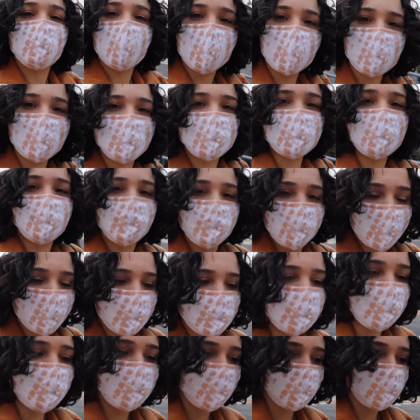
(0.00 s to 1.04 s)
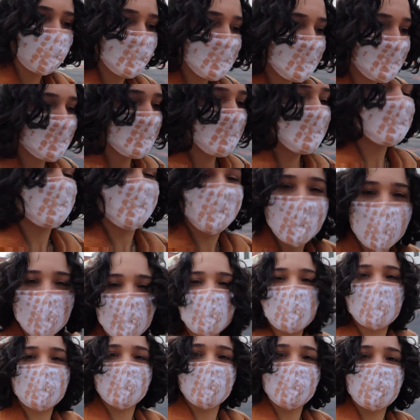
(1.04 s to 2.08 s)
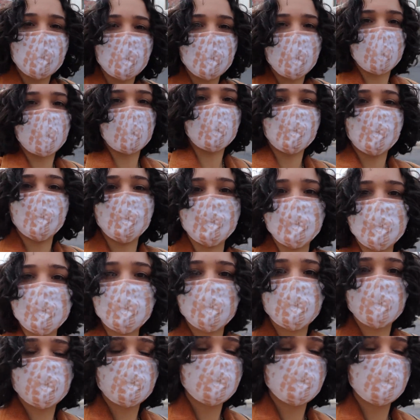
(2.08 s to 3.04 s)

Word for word: part is amazing. The devastation part isn't.